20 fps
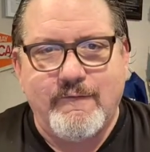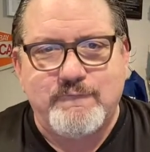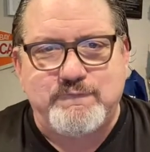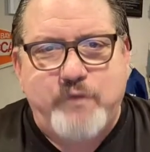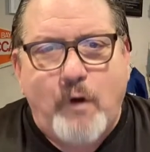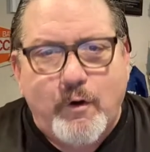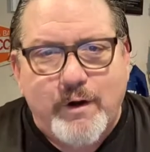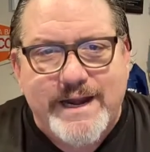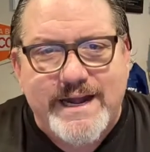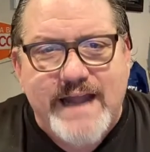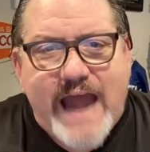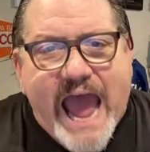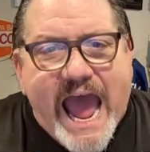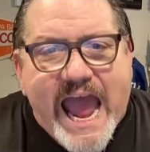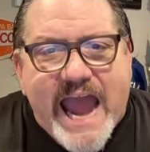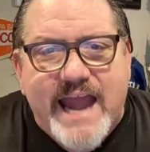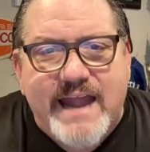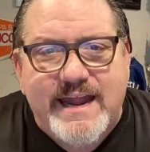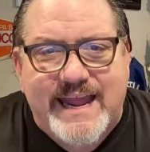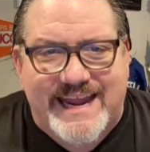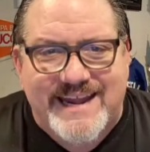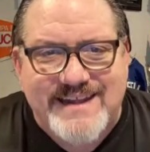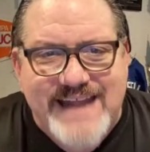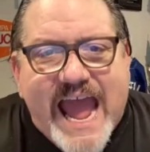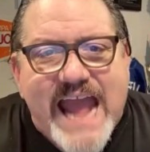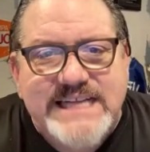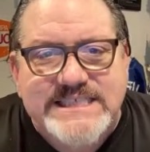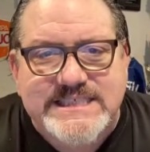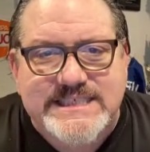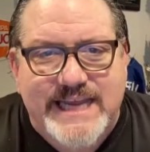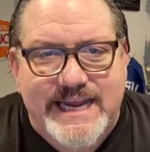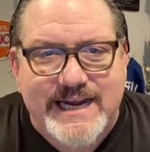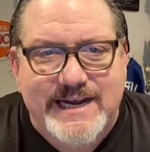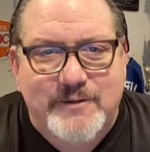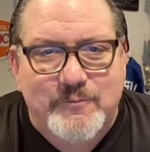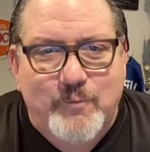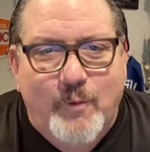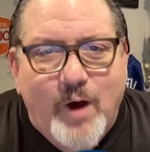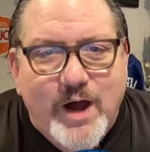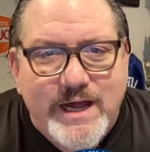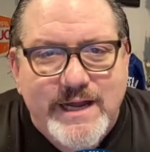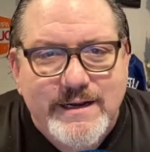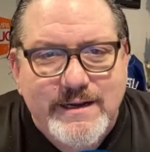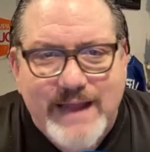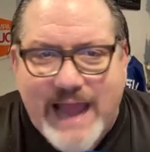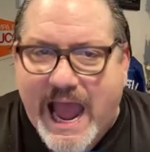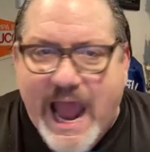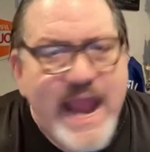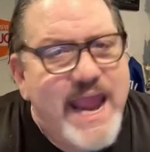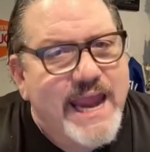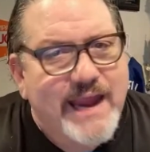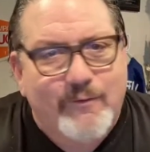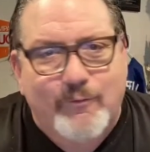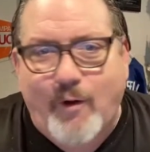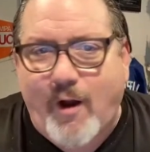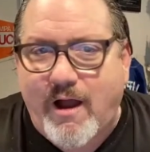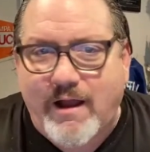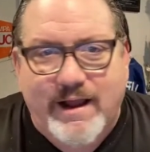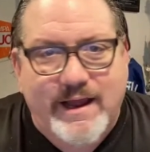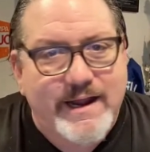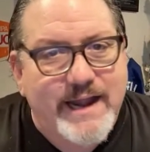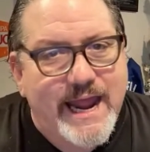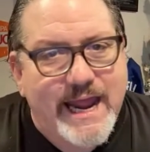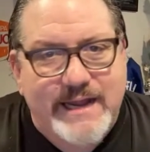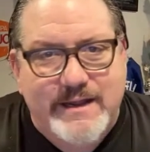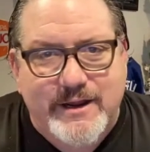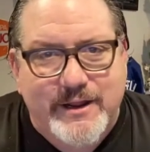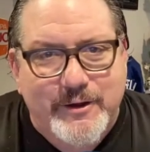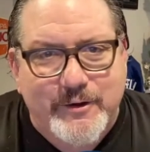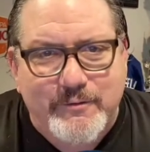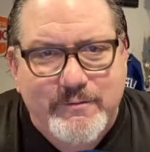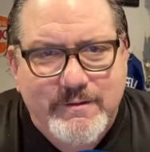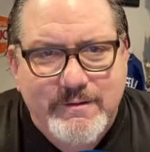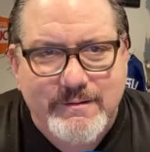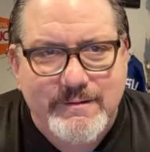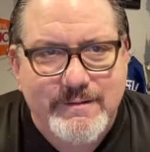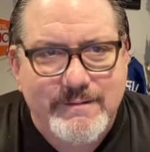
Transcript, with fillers: 49 and 19 and 1. I ain't wrong on that dude.